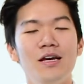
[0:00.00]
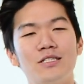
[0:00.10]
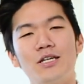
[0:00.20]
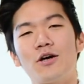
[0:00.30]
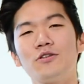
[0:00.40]

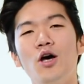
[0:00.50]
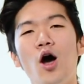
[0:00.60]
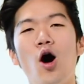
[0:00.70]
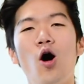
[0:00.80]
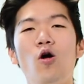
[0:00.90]
So he goes
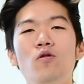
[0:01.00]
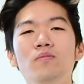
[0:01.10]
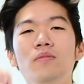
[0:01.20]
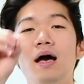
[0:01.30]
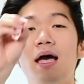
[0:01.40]

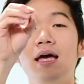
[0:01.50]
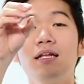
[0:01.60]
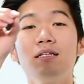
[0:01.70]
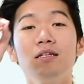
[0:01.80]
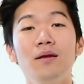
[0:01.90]
home
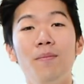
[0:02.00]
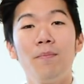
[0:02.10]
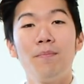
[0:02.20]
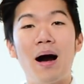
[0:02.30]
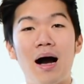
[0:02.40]
and
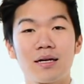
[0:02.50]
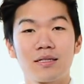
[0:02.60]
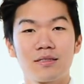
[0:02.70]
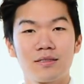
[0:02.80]
park.